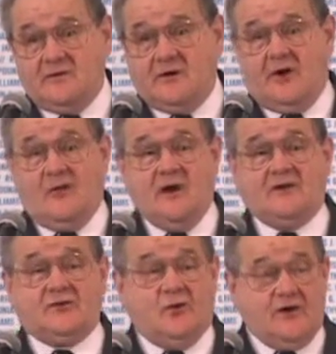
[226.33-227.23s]
You don't want
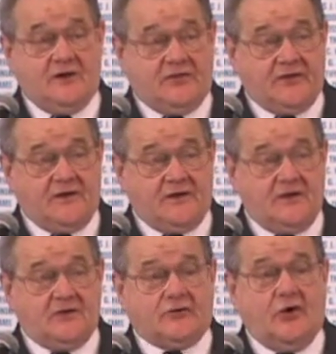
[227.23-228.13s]
to do anything.
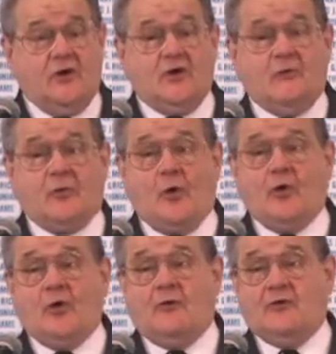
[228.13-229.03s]
Turn the
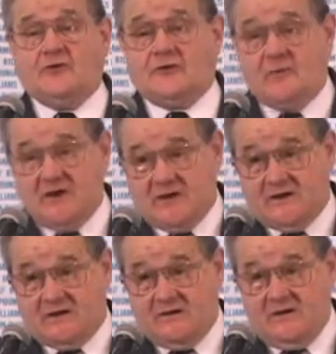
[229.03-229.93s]
board over to
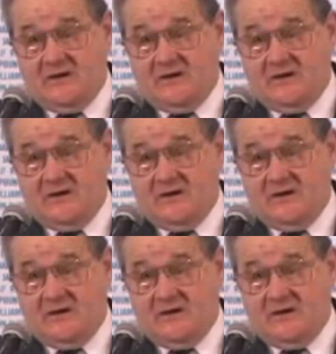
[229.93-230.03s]
me.